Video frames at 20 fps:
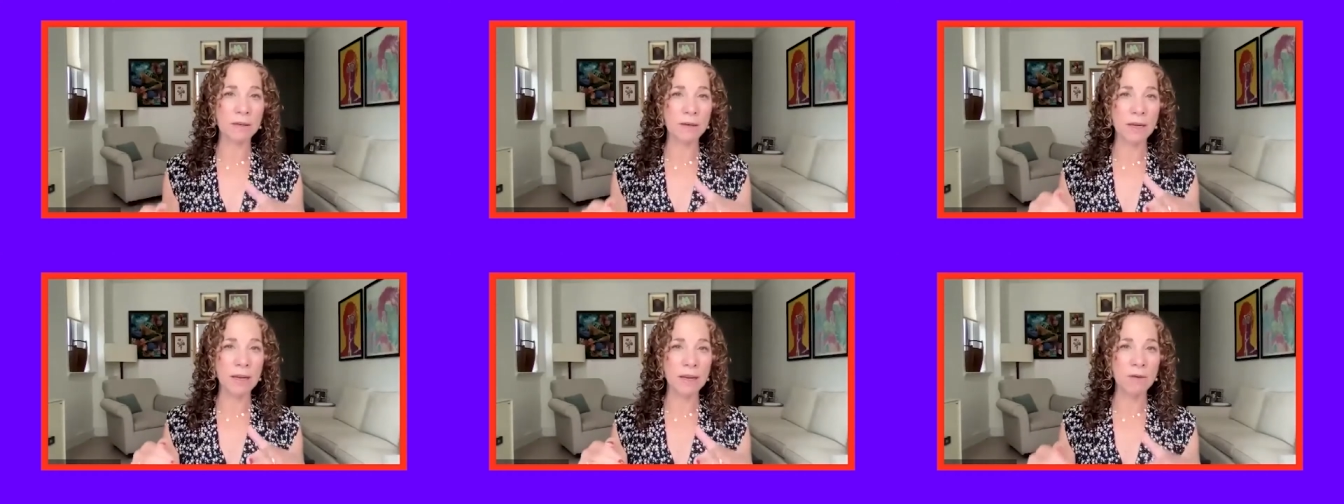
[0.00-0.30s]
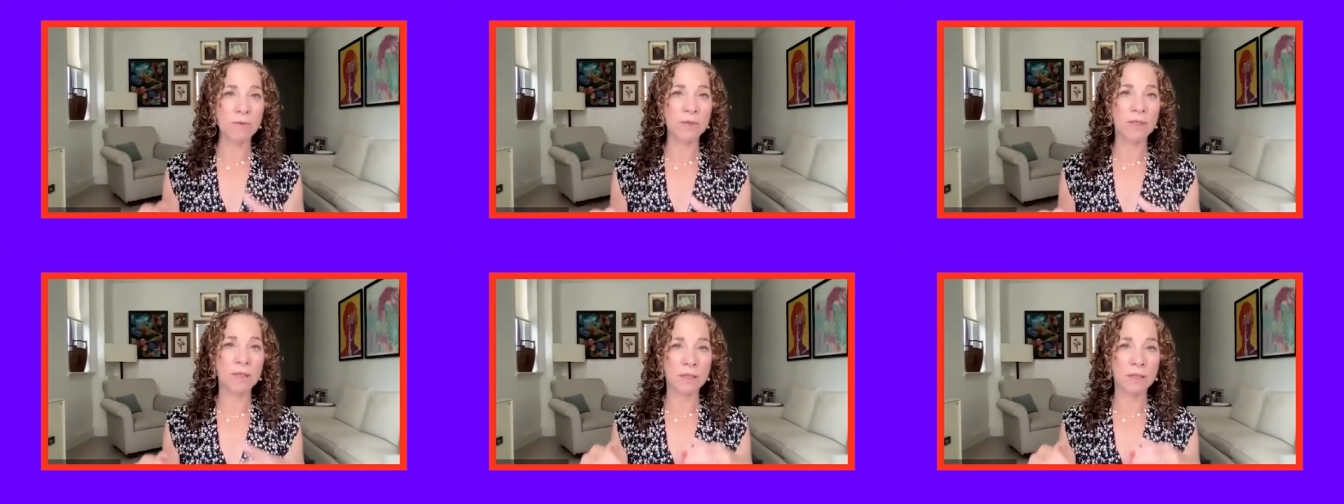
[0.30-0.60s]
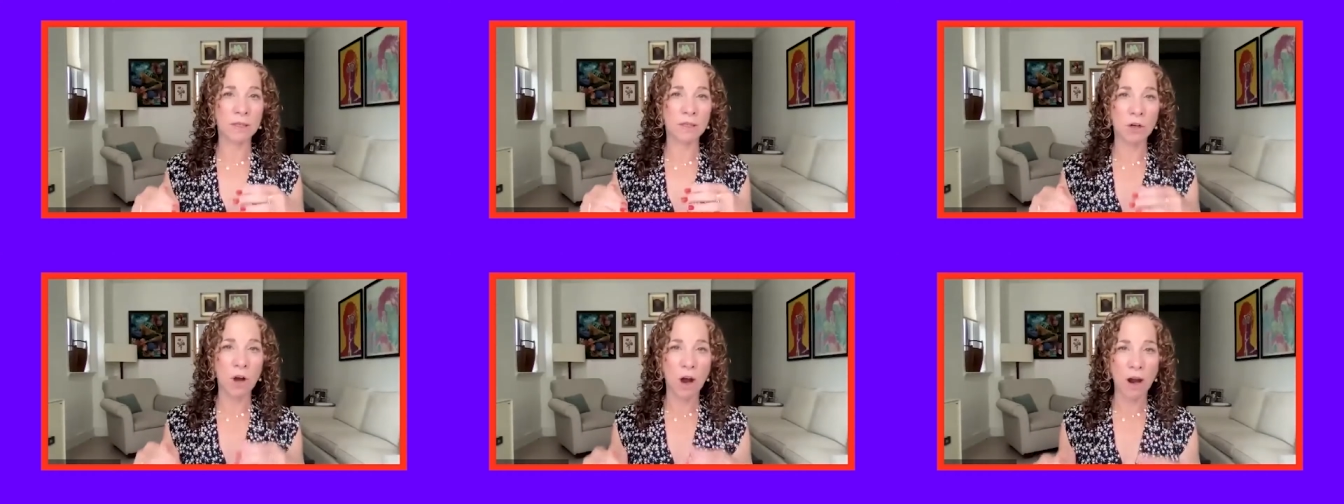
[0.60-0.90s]
he
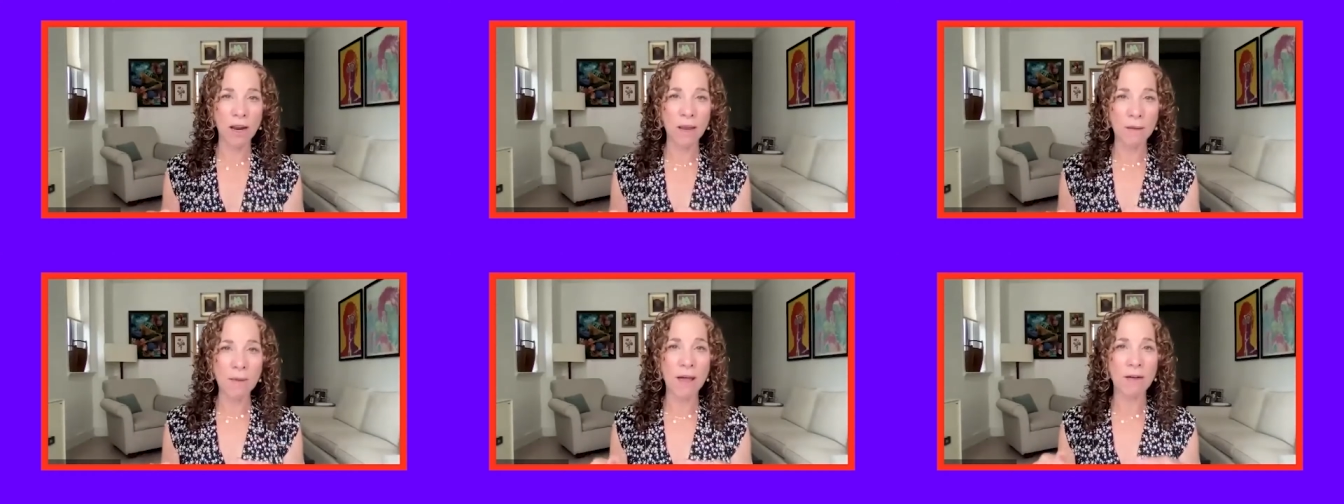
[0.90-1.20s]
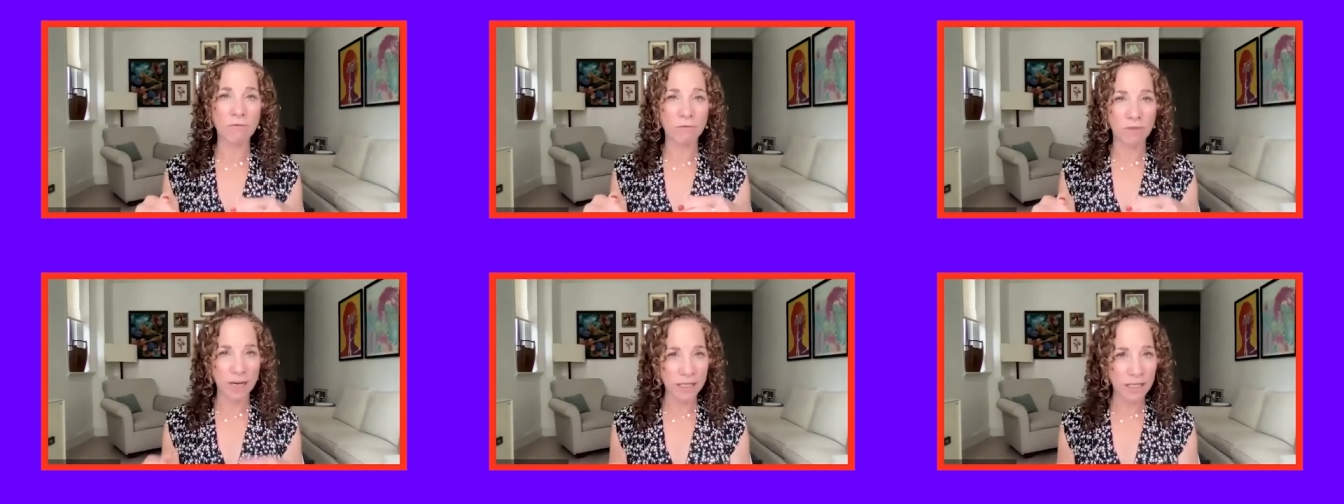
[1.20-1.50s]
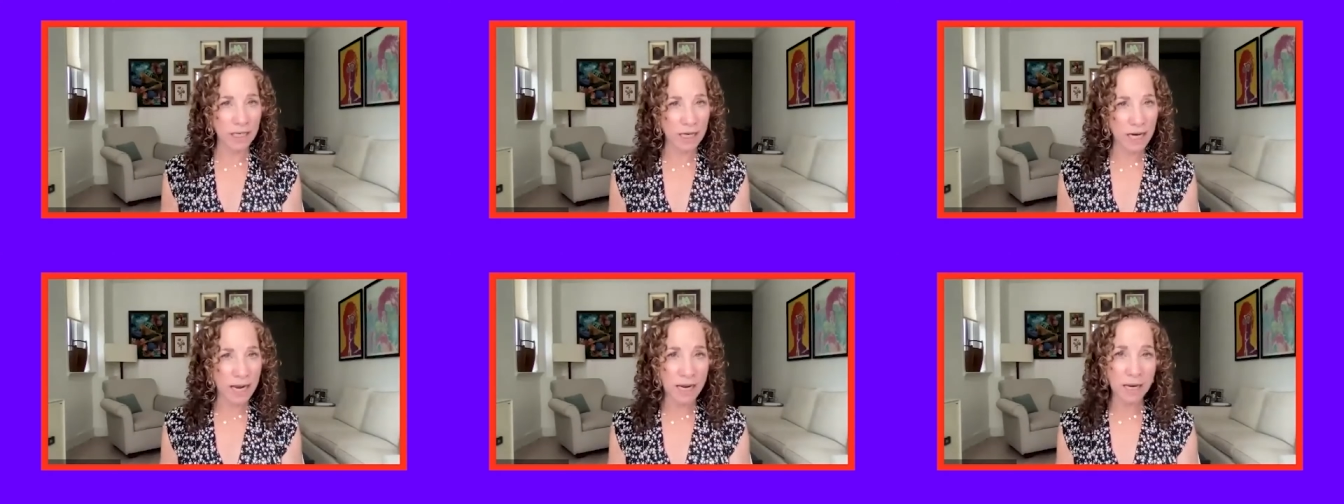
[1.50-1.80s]
was talking about
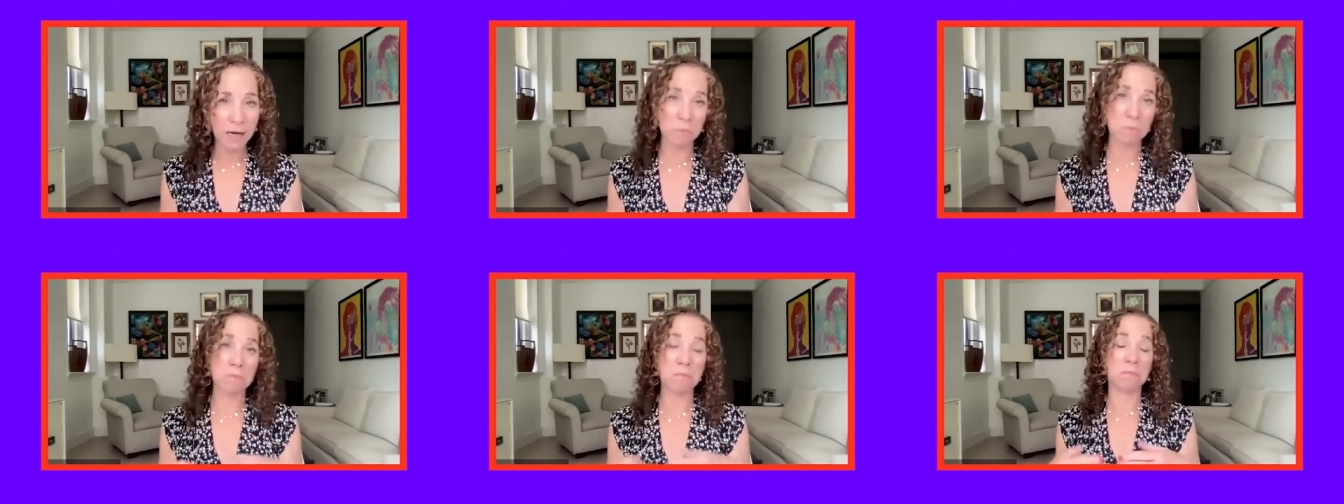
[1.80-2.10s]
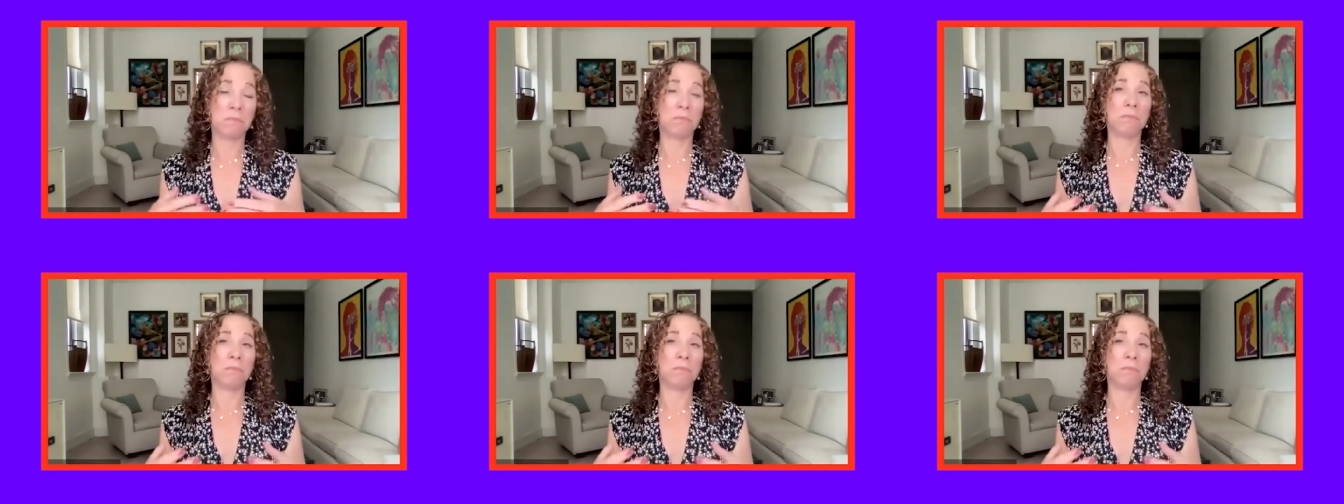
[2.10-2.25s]
resonate